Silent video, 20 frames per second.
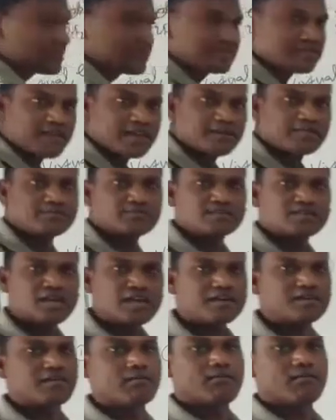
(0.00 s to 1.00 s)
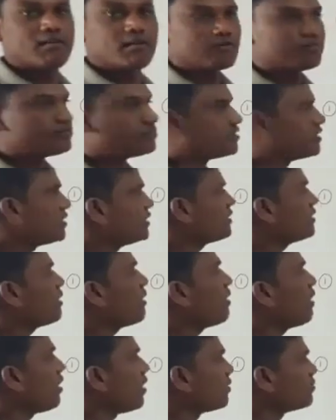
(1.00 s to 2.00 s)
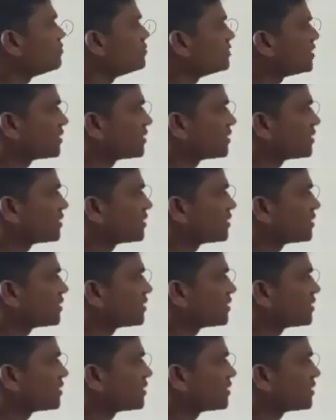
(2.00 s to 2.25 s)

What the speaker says: in the same side of the